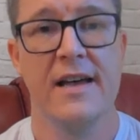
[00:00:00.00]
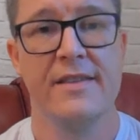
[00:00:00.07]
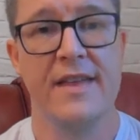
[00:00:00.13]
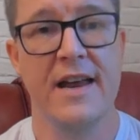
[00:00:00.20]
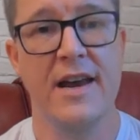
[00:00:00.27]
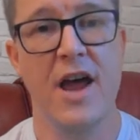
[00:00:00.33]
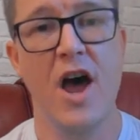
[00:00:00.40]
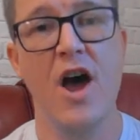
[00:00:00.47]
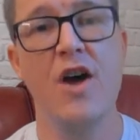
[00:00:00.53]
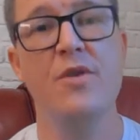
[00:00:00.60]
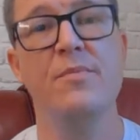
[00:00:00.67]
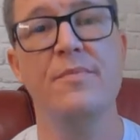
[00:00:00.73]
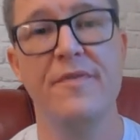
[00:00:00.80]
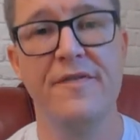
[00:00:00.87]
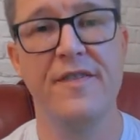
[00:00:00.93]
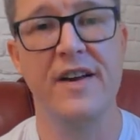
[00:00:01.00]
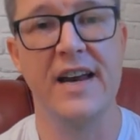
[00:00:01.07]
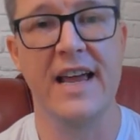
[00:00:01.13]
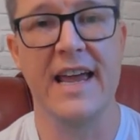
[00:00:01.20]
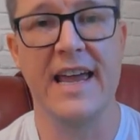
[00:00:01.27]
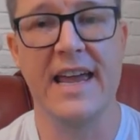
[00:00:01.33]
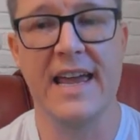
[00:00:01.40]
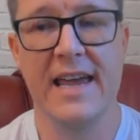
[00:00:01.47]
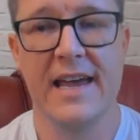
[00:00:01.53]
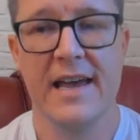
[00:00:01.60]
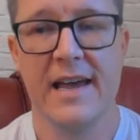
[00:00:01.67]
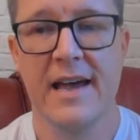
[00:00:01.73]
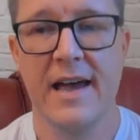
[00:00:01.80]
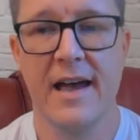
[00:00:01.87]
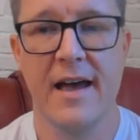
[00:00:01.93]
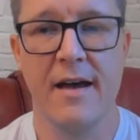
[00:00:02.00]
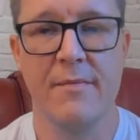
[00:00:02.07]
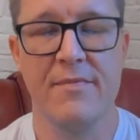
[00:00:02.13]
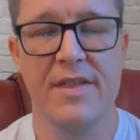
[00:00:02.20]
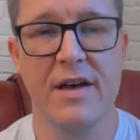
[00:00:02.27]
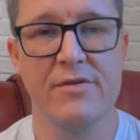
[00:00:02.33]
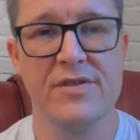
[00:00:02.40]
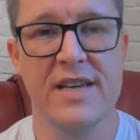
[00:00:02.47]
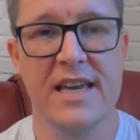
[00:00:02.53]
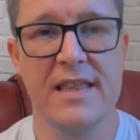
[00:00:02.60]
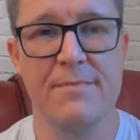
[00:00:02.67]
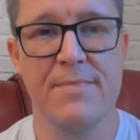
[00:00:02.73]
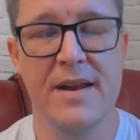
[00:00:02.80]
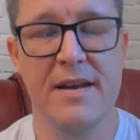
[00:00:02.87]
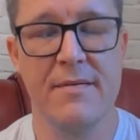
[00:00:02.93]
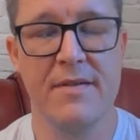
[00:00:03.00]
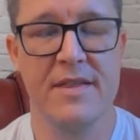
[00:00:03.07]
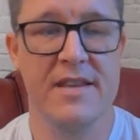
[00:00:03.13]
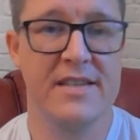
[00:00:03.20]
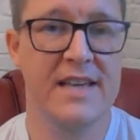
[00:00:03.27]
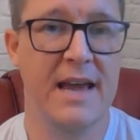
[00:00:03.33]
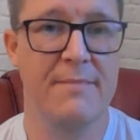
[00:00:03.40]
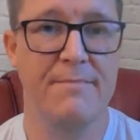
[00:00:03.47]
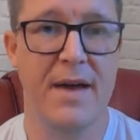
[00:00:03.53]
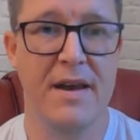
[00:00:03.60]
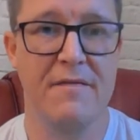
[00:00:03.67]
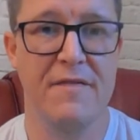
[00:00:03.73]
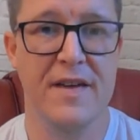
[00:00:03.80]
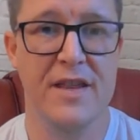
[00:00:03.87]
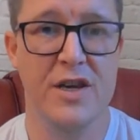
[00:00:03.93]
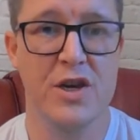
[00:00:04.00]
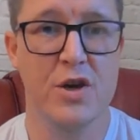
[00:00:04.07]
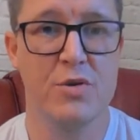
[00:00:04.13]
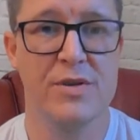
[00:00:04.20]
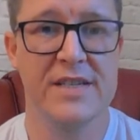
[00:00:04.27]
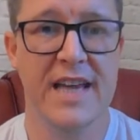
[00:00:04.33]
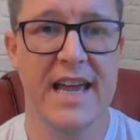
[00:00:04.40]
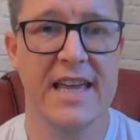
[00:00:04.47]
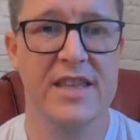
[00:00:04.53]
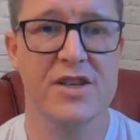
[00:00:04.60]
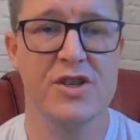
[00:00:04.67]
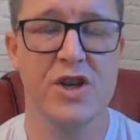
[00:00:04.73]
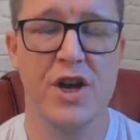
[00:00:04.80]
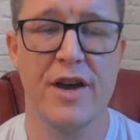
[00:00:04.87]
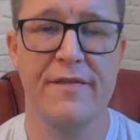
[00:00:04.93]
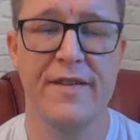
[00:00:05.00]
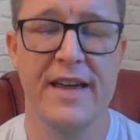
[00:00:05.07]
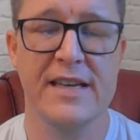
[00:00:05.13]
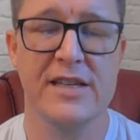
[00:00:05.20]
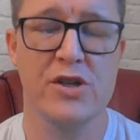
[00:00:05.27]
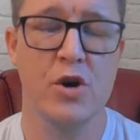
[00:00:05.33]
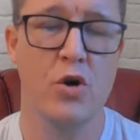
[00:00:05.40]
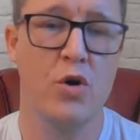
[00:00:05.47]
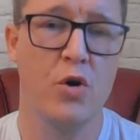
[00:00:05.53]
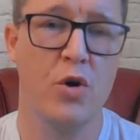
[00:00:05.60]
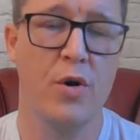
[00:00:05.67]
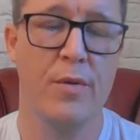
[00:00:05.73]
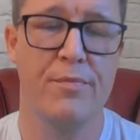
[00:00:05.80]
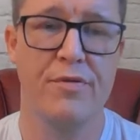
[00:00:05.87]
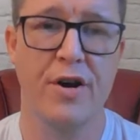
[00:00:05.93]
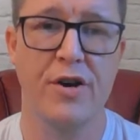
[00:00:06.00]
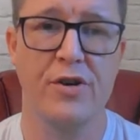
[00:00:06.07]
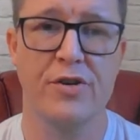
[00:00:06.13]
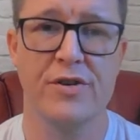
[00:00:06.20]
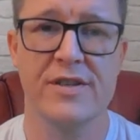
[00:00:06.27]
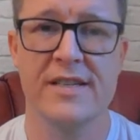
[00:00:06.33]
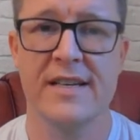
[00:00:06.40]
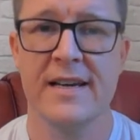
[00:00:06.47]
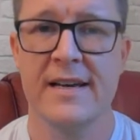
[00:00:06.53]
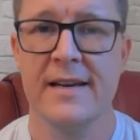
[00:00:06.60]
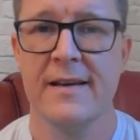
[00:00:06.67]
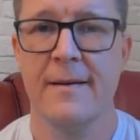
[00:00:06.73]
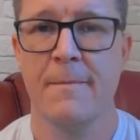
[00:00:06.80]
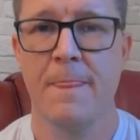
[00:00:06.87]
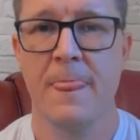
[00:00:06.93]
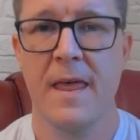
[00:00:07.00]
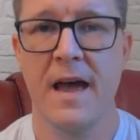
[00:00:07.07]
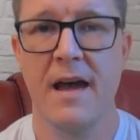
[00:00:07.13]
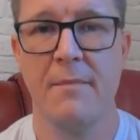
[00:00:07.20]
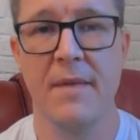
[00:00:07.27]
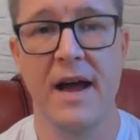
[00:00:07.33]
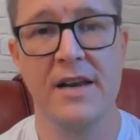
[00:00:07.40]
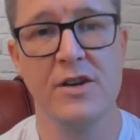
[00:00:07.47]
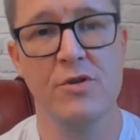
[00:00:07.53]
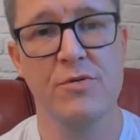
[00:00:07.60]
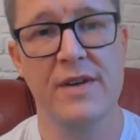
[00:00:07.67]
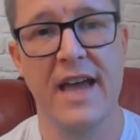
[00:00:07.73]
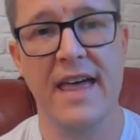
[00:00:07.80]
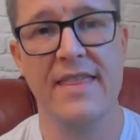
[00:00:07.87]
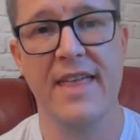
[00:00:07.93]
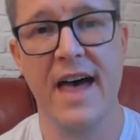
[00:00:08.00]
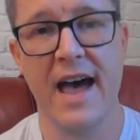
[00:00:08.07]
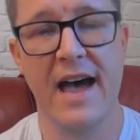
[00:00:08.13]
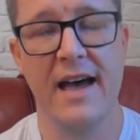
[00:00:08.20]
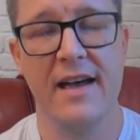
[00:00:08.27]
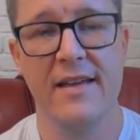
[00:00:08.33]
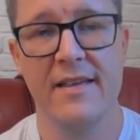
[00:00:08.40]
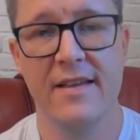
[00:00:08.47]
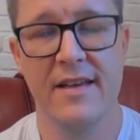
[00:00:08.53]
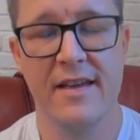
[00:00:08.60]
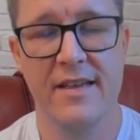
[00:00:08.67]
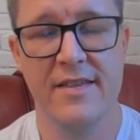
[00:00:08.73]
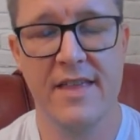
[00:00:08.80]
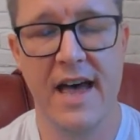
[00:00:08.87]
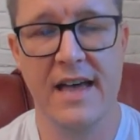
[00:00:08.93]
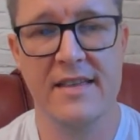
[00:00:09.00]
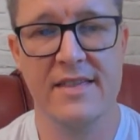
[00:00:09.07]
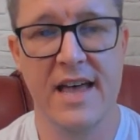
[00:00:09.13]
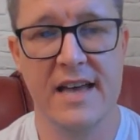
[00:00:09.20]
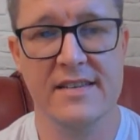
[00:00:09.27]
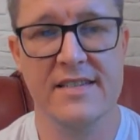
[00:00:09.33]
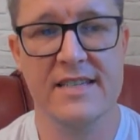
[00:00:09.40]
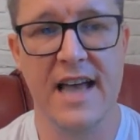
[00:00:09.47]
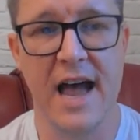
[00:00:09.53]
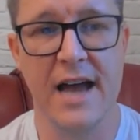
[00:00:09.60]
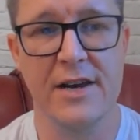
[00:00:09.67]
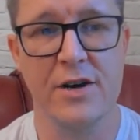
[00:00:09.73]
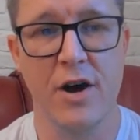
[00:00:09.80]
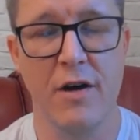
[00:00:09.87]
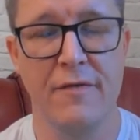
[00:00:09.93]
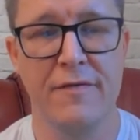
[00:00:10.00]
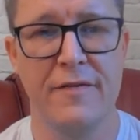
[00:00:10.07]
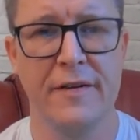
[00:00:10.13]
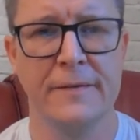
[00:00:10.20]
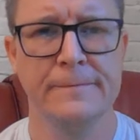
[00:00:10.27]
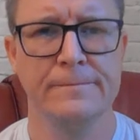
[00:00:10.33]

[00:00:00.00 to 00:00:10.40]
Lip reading: then hopefully they'll see the same benefit that you see in the service or product, and you'll get that sign off.